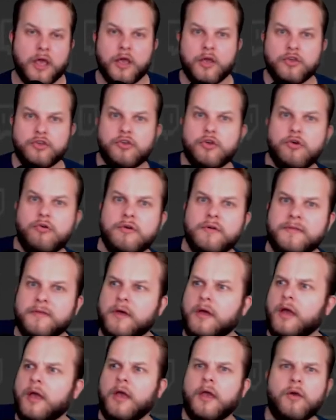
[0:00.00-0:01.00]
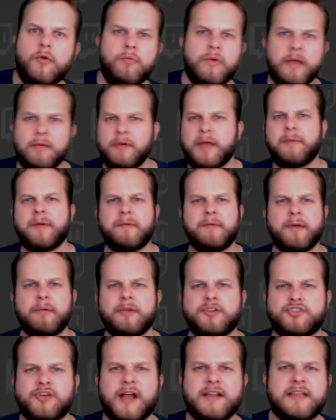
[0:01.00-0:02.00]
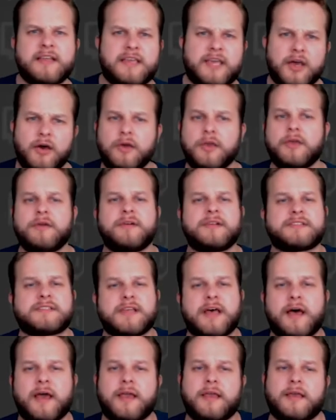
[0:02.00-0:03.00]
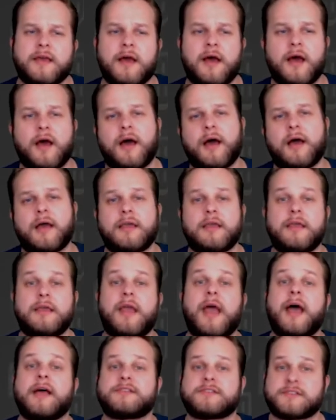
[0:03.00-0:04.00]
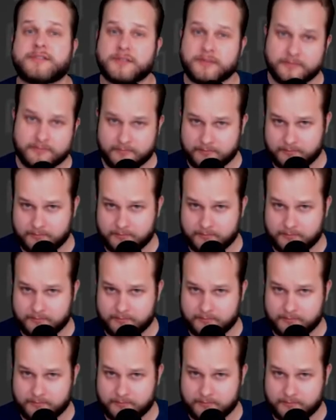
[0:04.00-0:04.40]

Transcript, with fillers: You were the... We tried to kill you. It's like, yes.